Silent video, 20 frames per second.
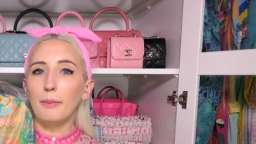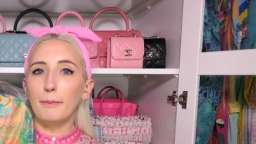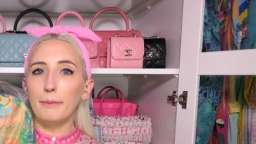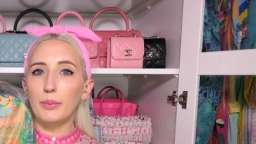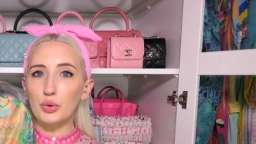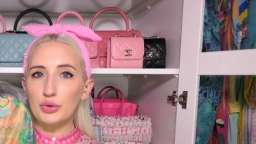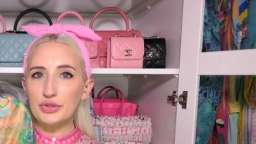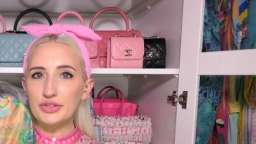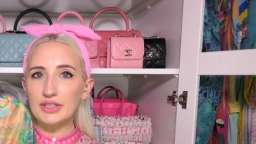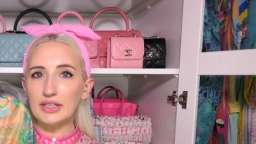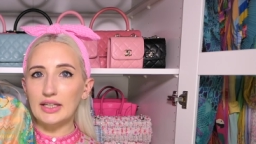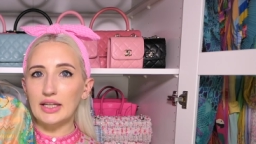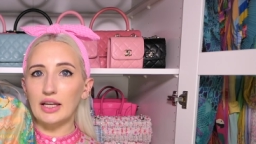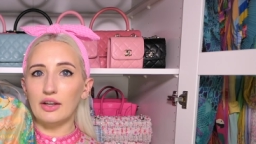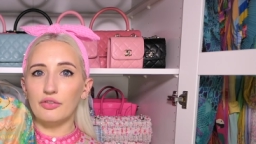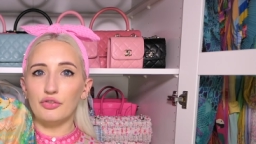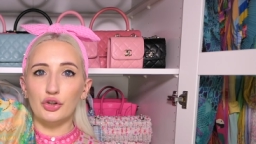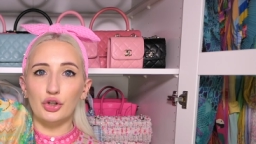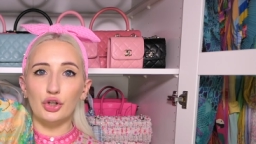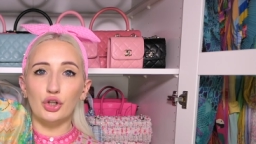mostly
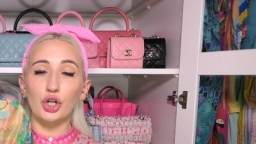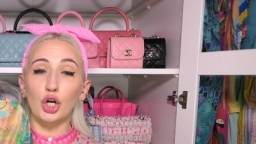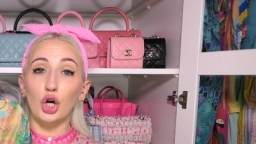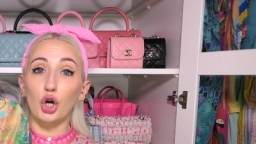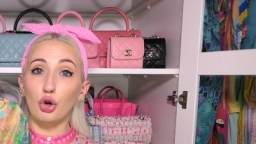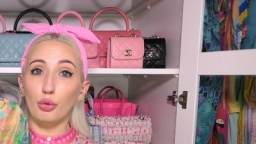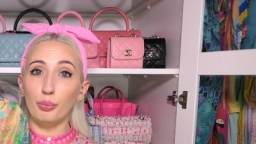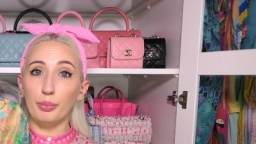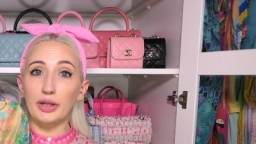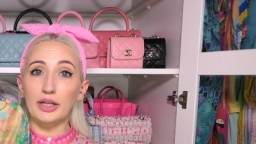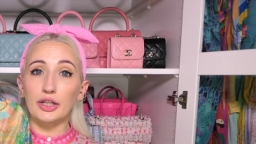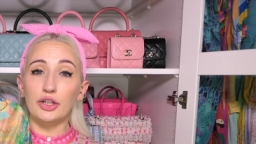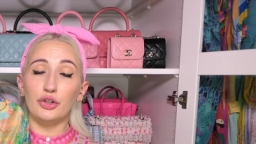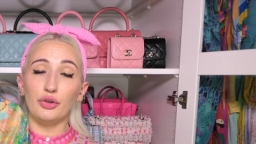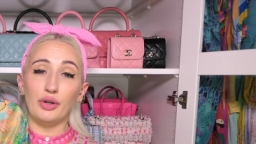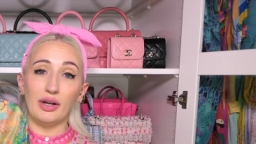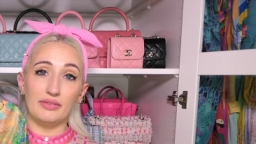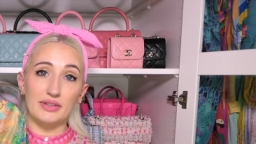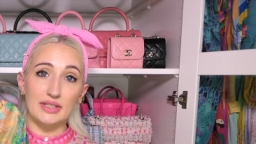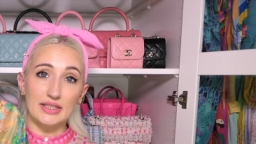if you're open and you
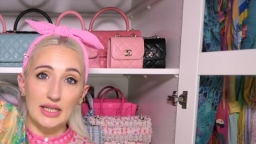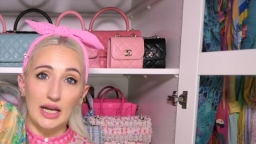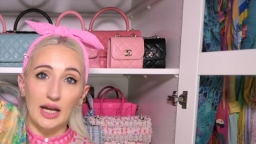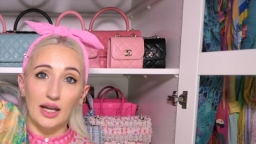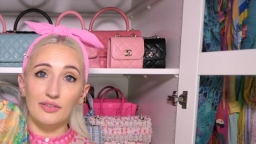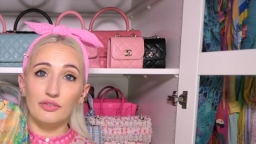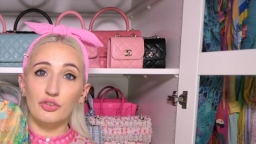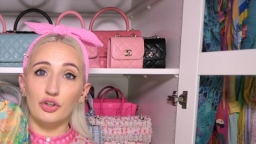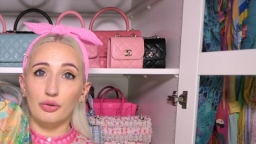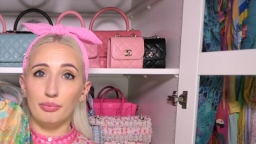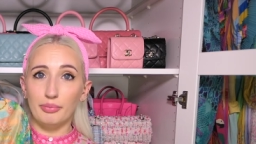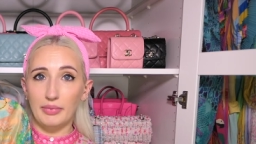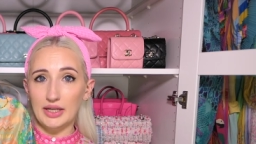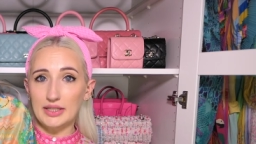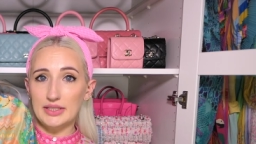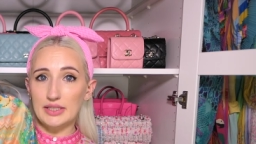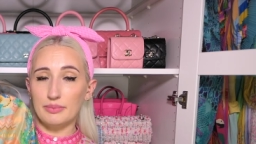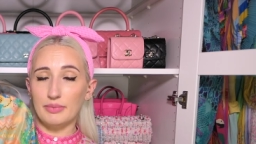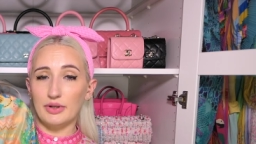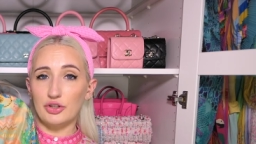have the time for a
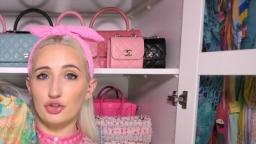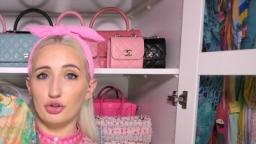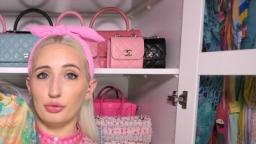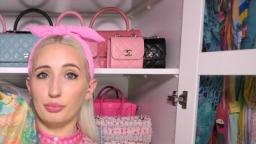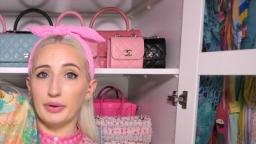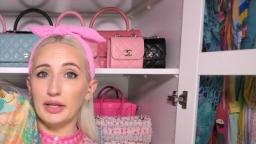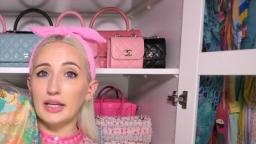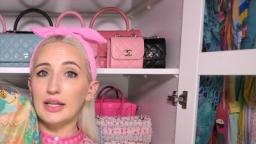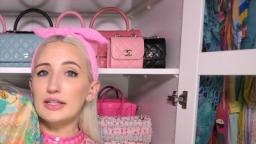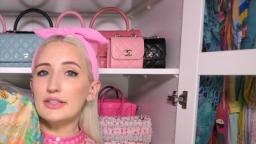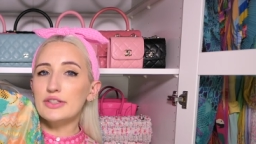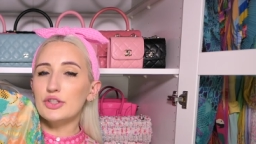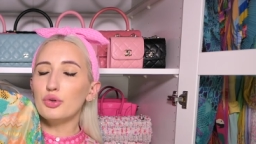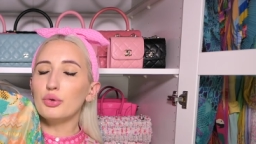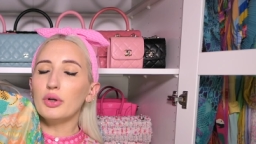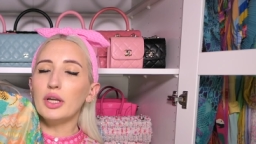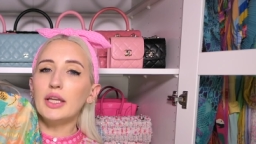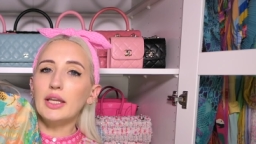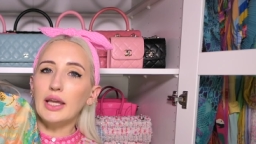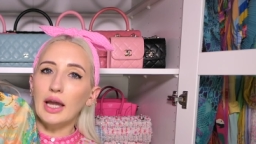made to measure piece you
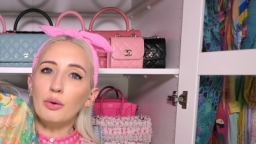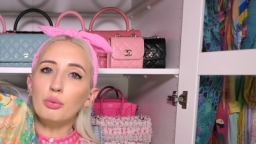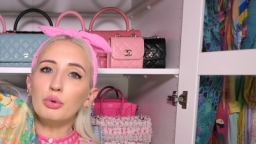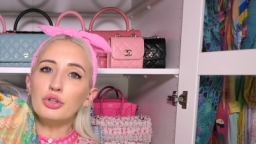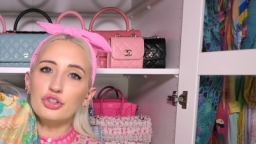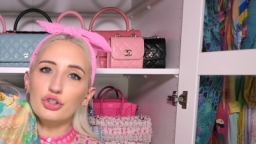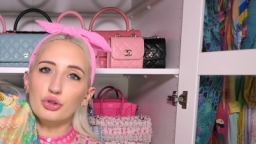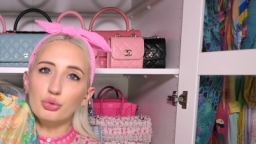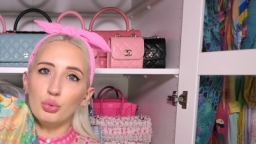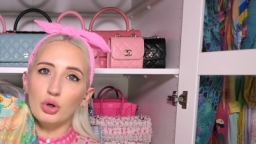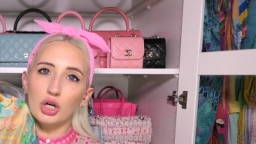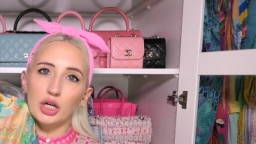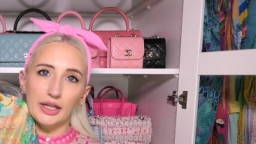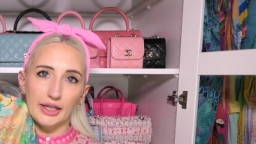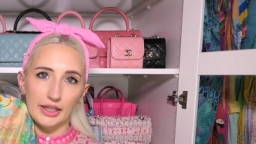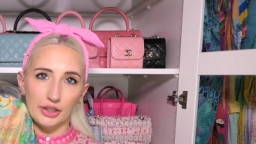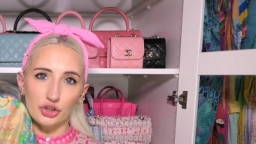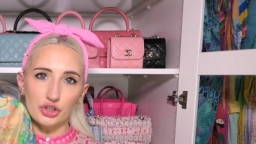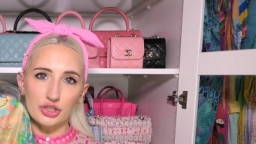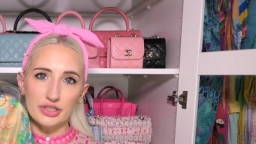can get what you want
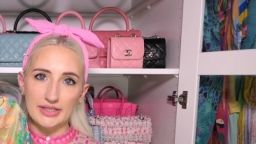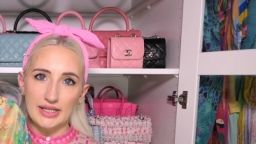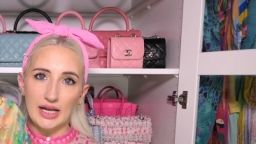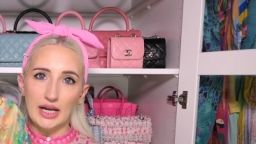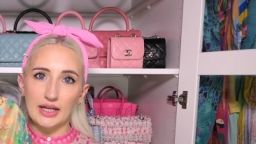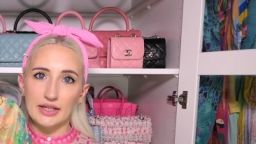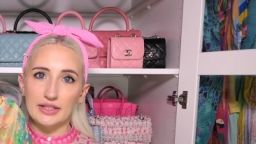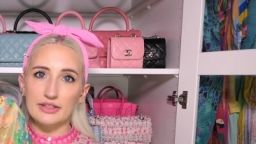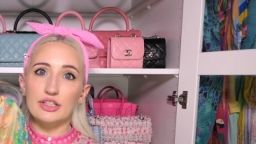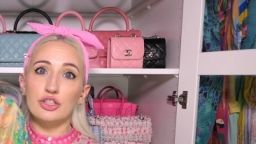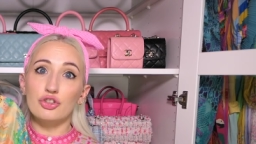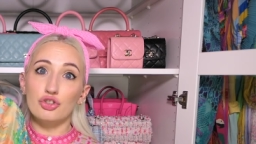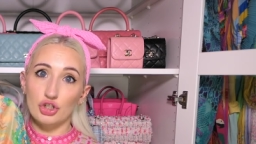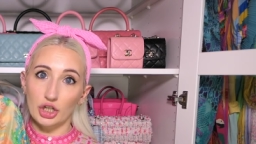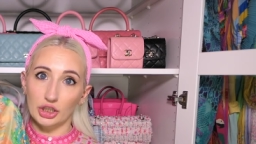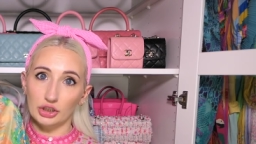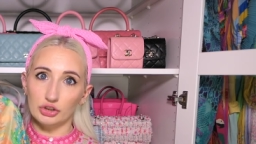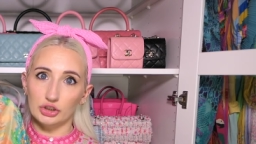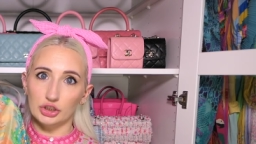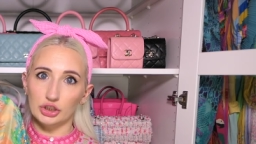in your size in
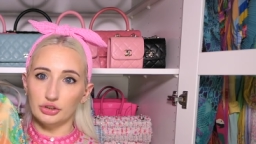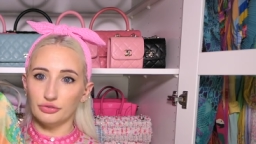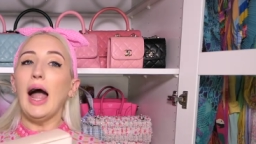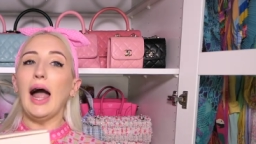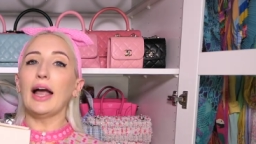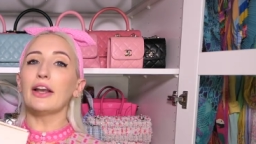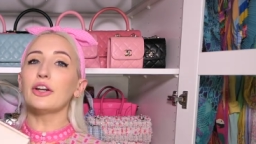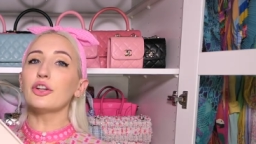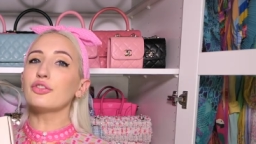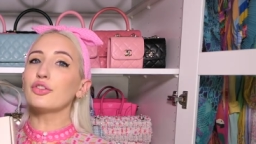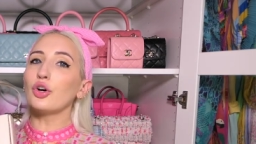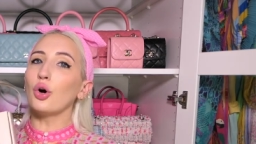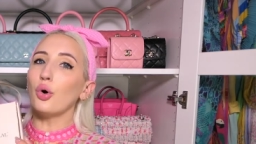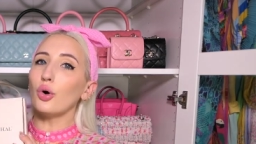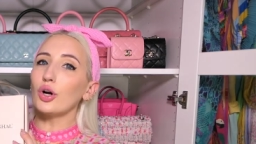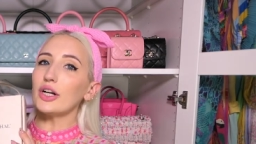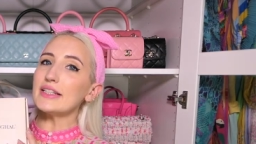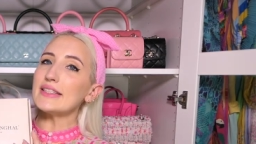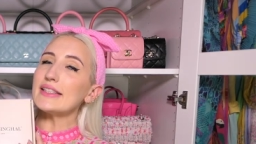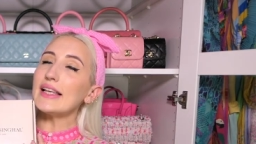general. And of
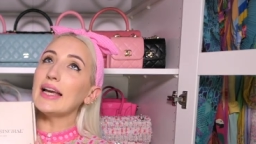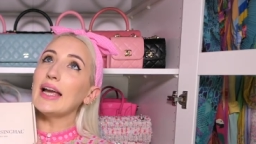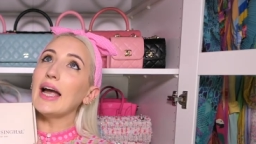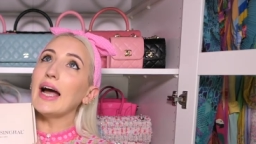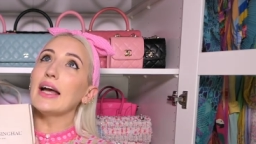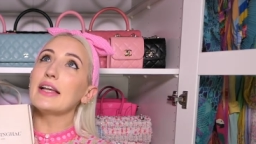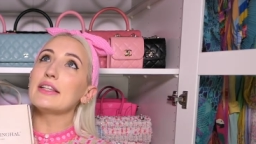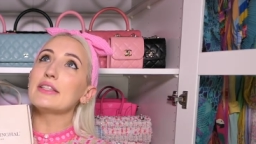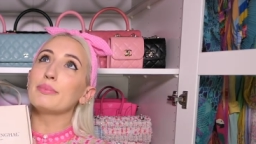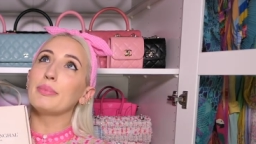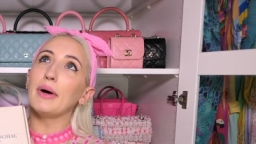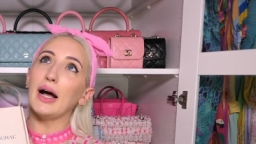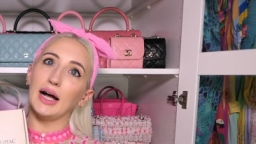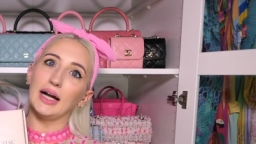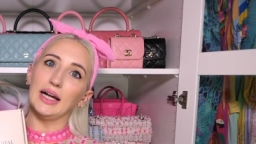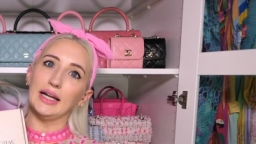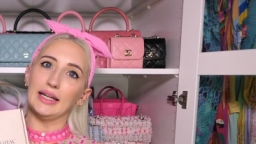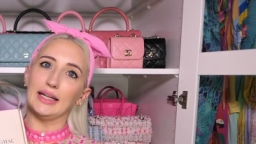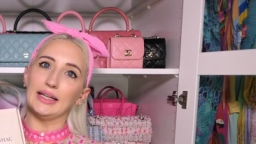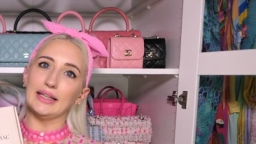course I had to
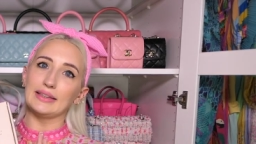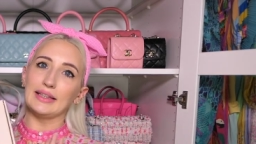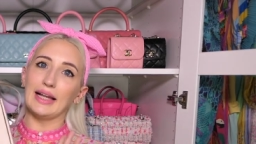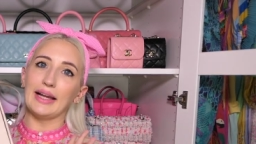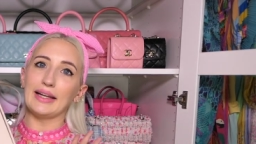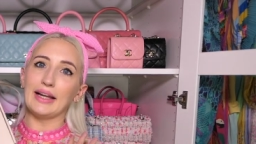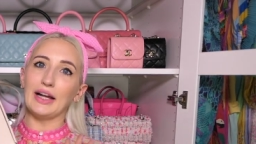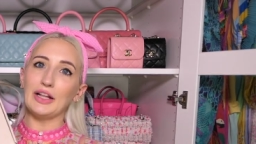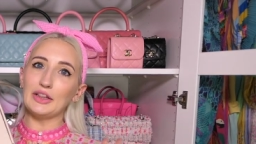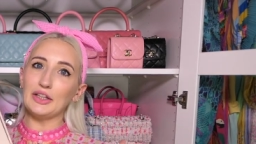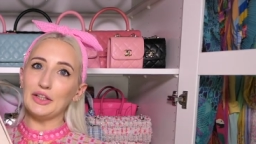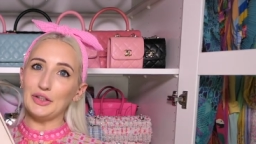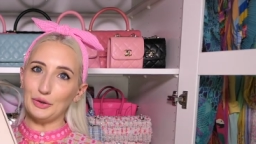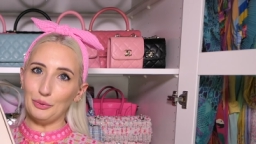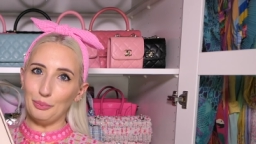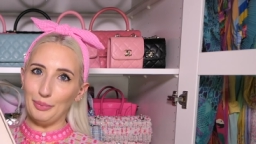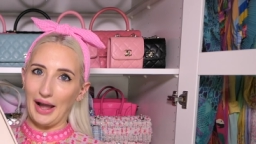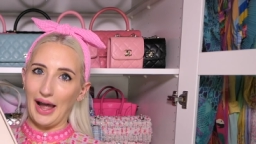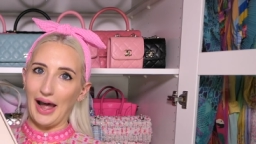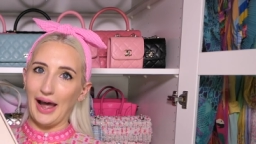buy like a
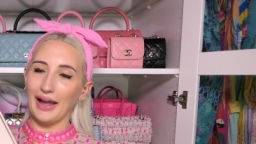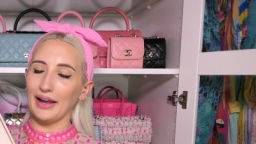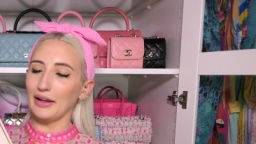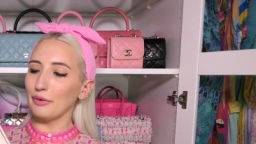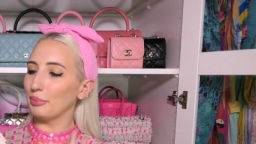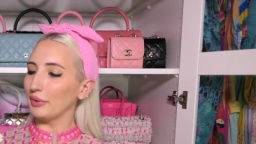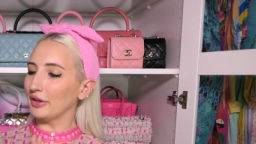little bag